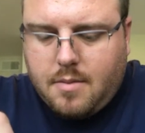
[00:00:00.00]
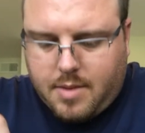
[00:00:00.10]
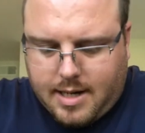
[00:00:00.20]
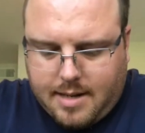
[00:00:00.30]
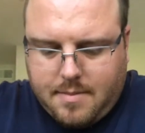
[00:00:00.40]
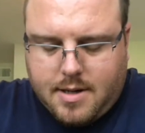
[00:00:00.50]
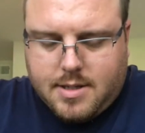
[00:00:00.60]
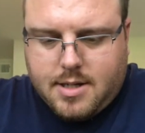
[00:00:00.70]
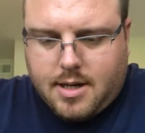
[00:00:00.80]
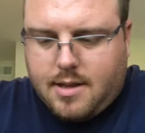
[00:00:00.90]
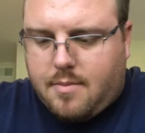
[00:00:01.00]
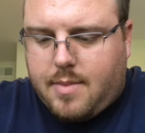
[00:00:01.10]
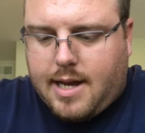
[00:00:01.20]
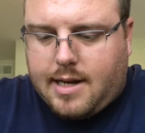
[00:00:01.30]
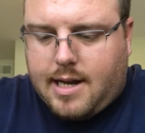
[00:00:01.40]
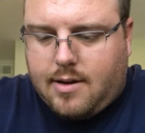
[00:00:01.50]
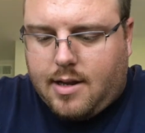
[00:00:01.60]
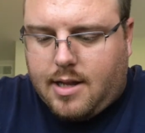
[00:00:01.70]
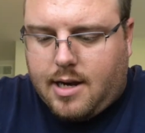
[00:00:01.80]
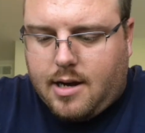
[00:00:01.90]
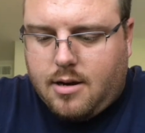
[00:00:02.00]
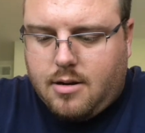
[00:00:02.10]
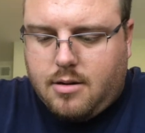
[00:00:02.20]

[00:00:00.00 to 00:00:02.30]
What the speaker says: but I am going to start them back down in there.